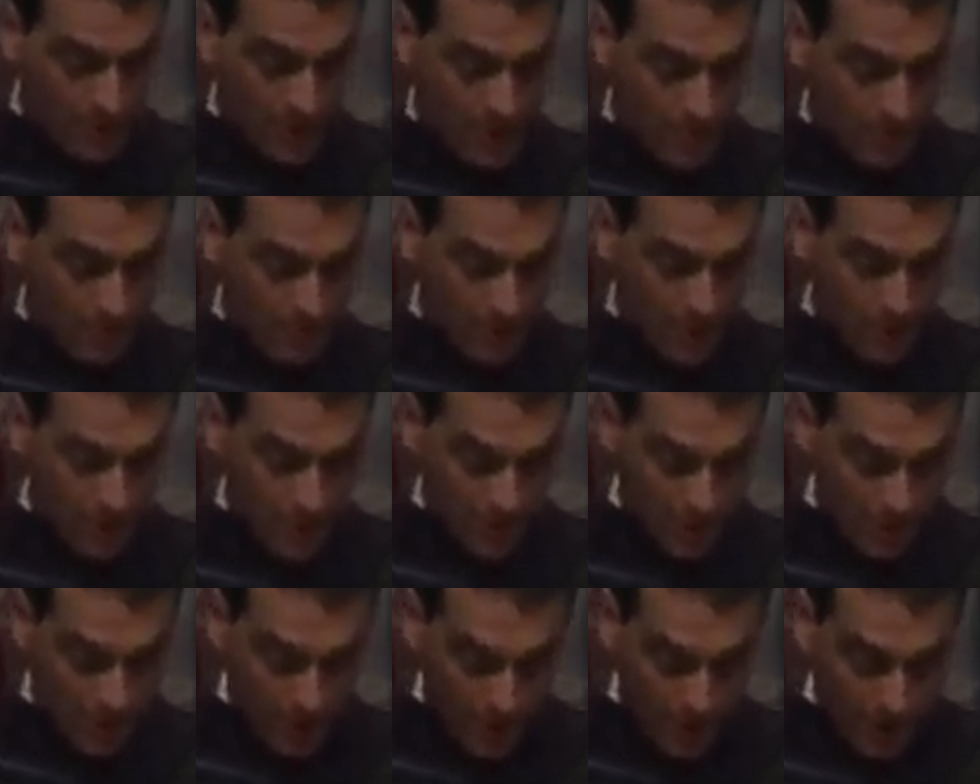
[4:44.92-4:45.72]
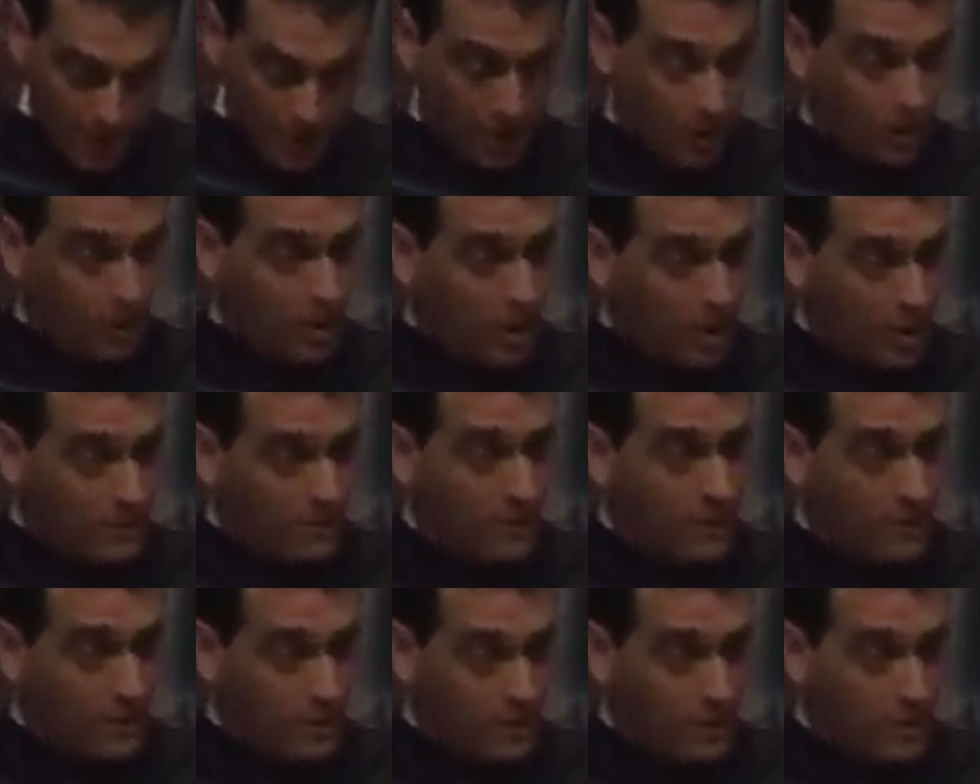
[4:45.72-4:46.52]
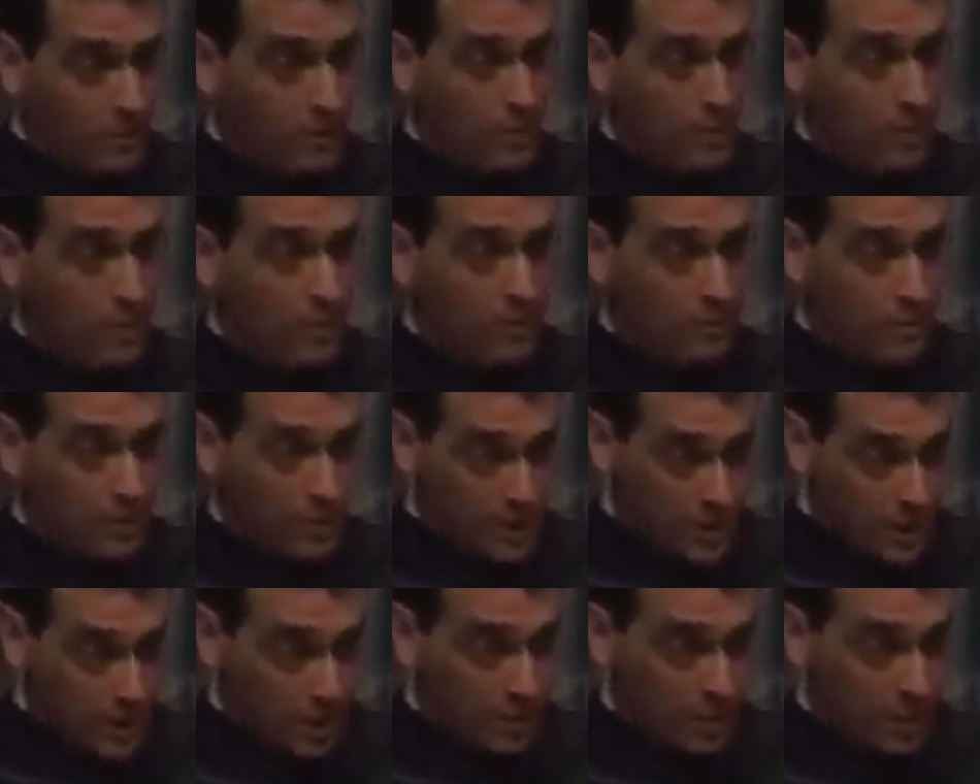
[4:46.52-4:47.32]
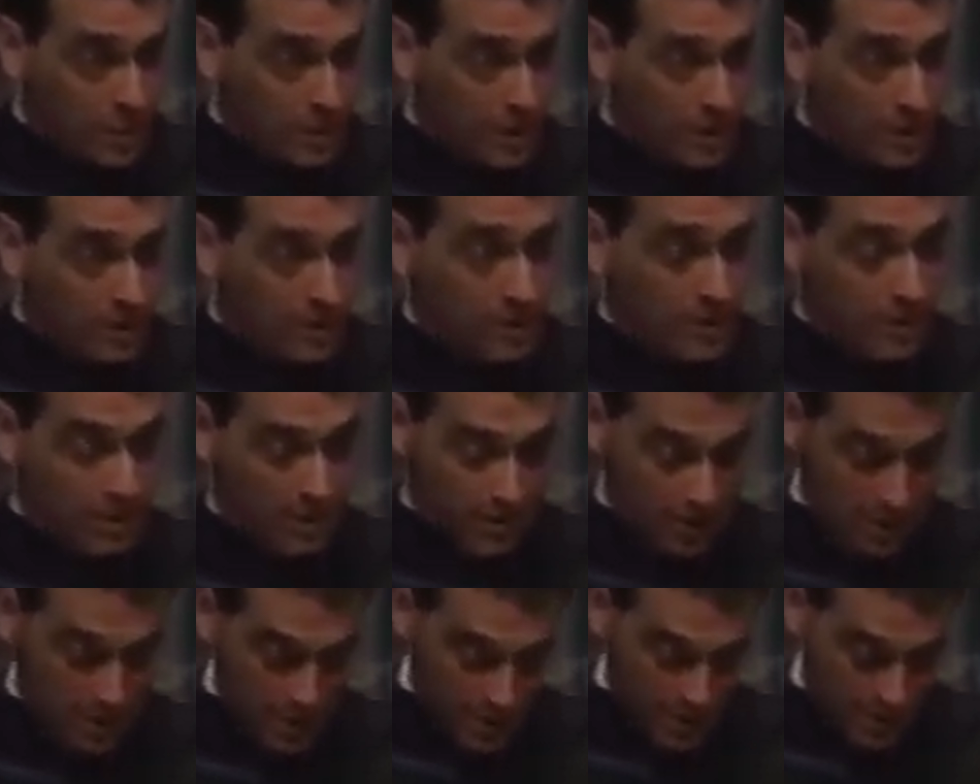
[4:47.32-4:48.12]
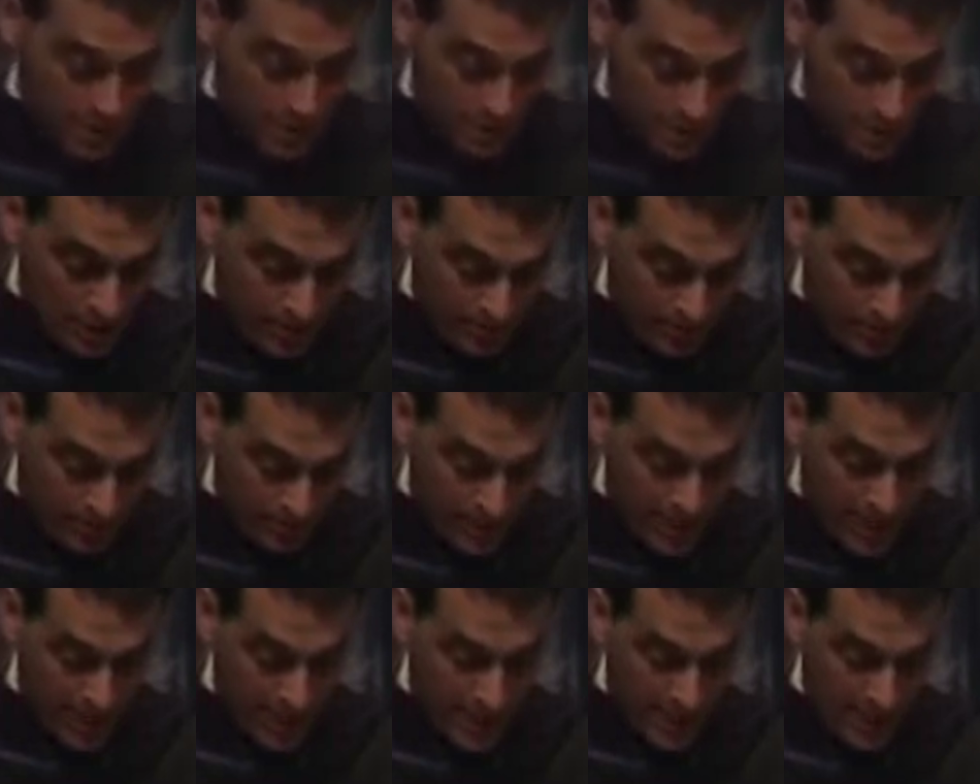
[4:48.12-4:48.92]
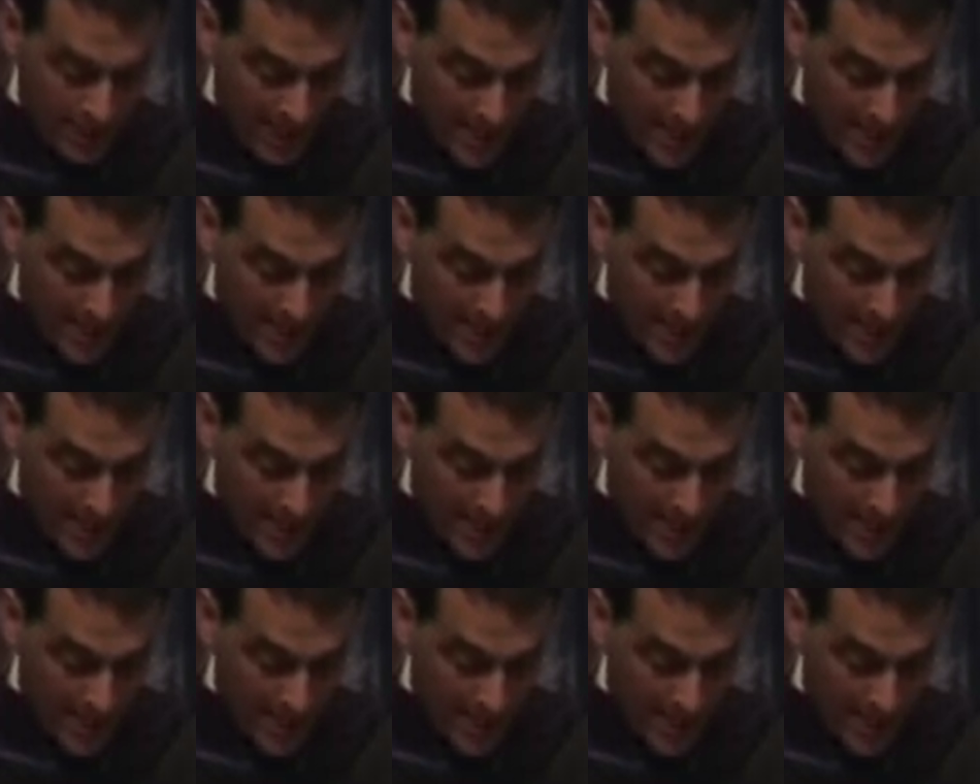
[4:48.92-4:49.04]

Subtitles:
an imprint, are often those who stuck with it the longest. In